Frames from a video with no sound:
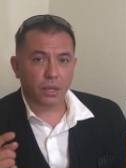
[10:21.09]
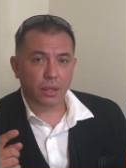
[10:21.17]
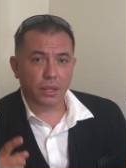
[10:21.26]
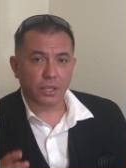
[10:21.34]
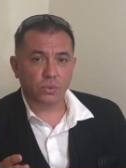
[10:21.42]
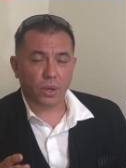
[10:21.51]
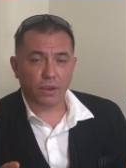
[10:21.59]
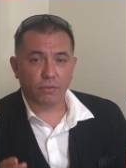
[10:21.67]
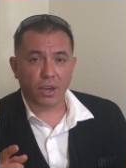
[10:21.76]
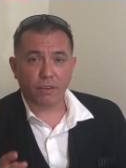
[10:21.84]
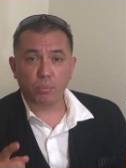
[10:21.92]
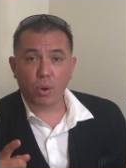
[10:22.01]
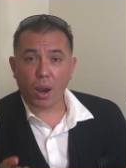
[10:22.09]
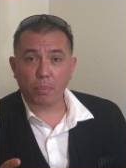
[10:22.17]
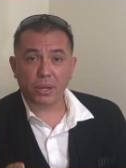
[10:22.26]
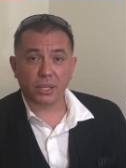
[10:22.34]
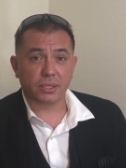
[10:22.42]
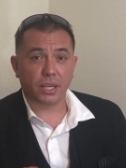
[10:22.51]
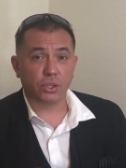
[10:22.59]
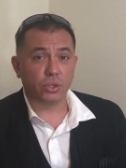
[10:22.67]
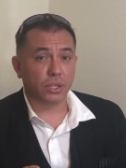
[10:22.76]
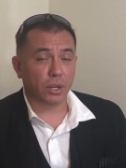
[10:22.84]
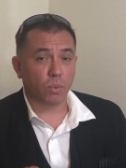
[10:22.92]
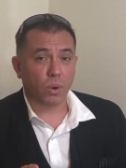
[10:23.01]
This way, if you have properties that you
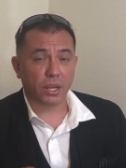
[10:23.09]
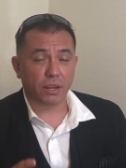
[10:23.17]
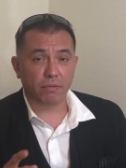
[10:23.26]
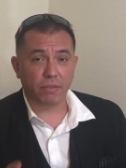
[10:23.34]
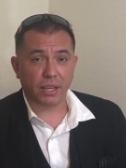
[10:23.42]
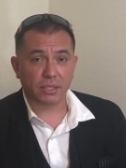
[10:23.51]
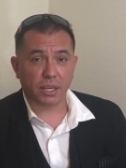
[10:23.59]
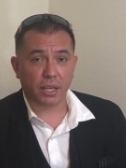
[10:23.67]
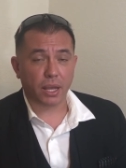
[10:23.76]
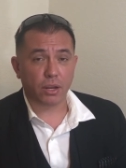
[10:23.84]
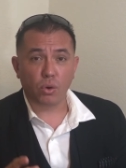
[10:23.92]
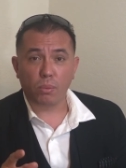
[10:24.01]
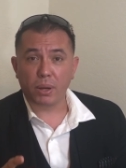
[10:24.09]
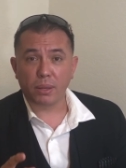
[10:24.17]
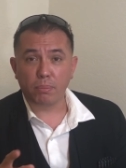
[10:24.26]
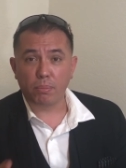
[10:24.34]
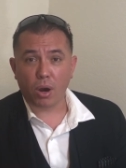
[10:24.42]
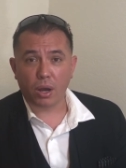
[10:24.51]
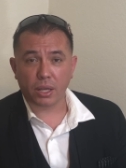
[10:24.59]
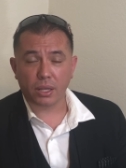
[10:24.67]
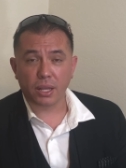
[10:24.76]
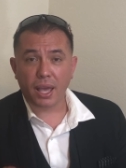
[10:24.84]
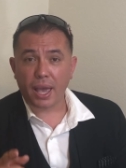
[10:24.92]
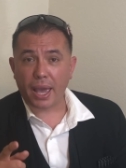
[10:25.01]
didn't want to invest in and nobody bought it,